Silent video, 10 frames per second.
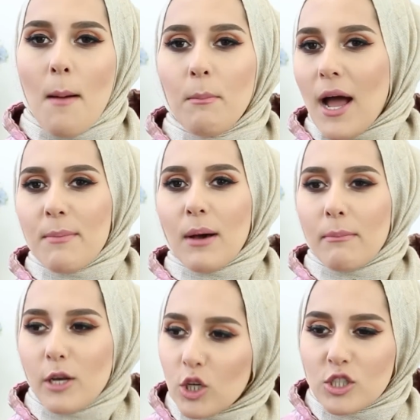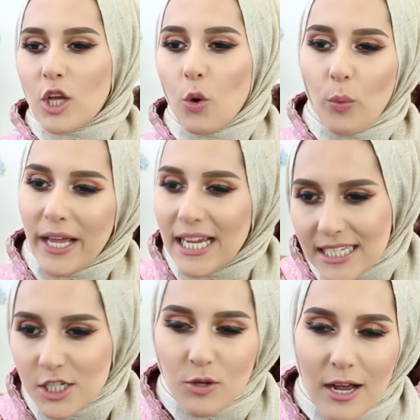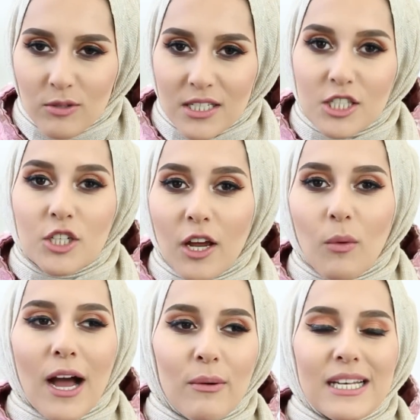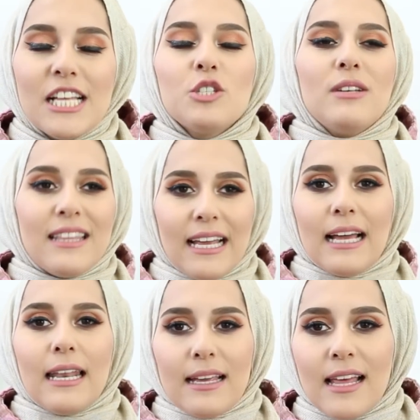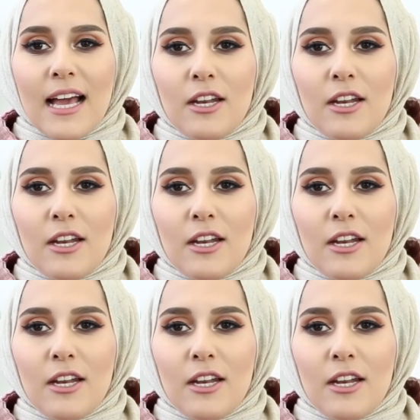My bum looks so weird in trousers. You know, I would literally think like that.